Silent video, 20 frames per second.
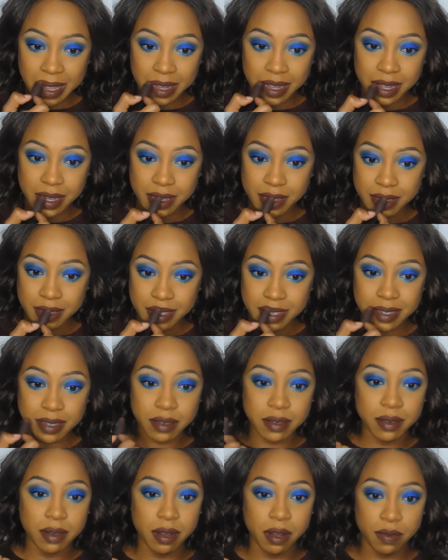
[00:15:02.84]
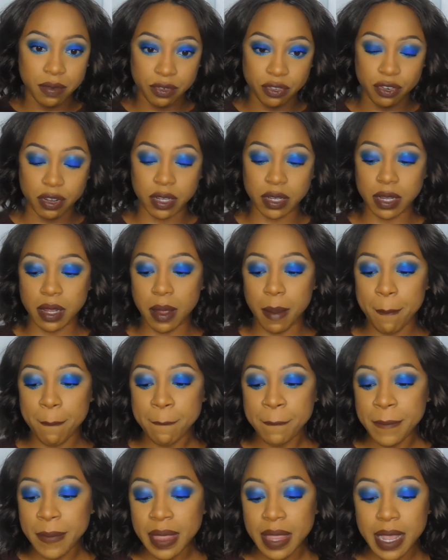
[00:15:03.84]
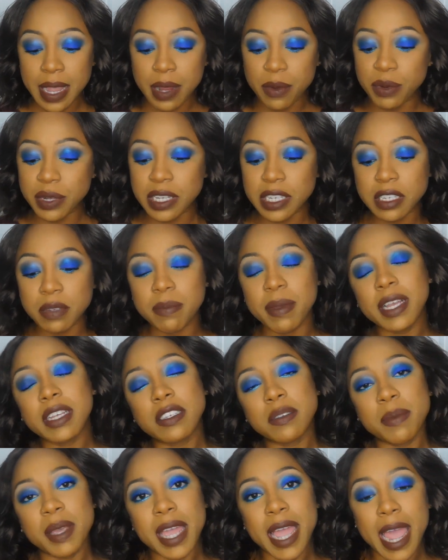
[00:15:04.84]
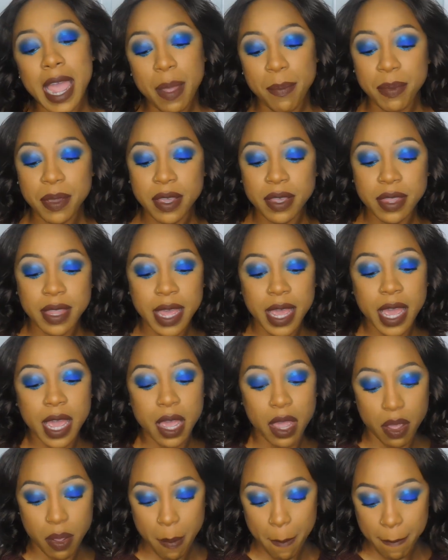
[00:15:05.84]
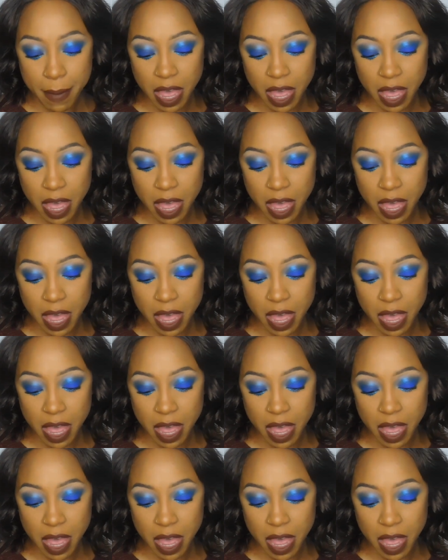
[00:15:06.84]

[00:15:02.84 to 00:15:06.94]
Okay, let's just do an overdrawn lip. It really makes me happy that